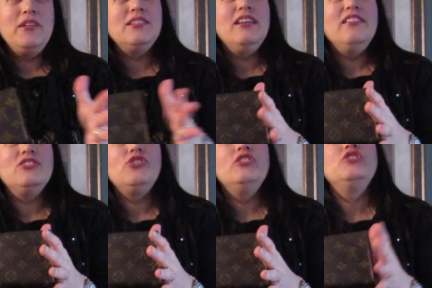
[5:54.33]
as I
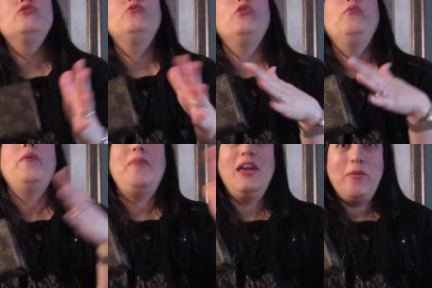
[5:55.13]
started to grow
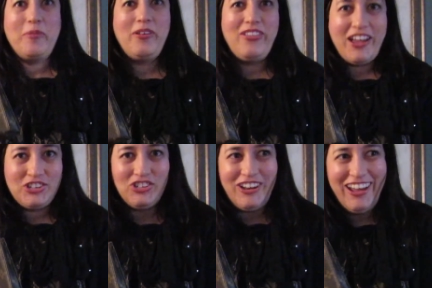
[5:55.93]
my makeup collection,